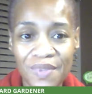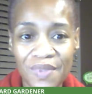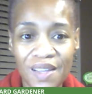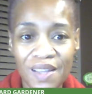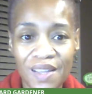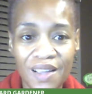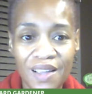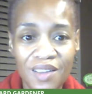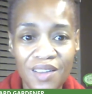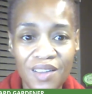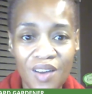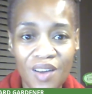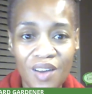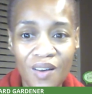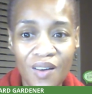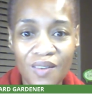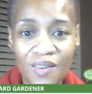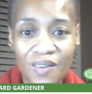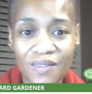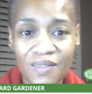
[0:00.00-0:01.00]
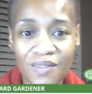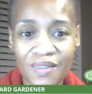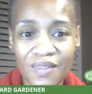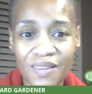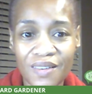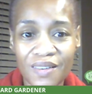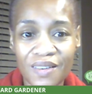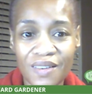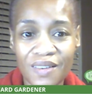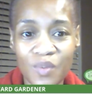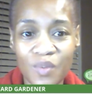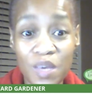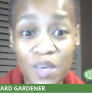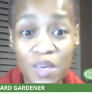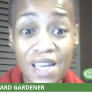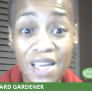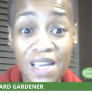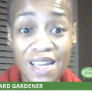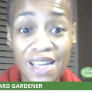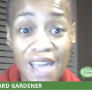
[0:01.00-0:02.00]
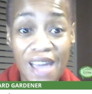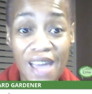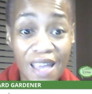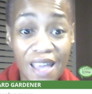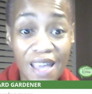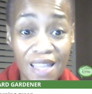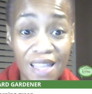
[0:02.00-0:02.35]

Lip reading: you know, we connected.